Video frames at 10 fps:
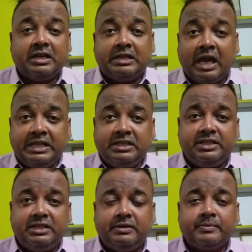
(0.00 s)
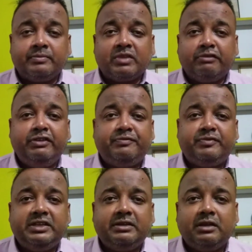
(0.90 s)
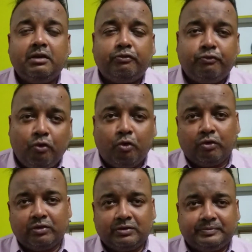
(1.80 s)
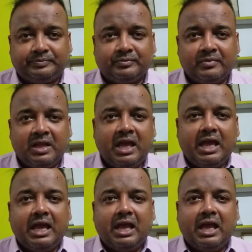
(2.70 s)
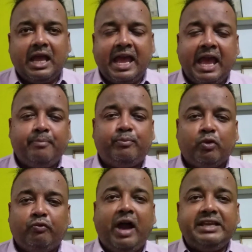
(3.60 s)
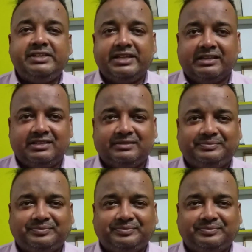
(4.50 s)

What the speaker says: 1954 have provided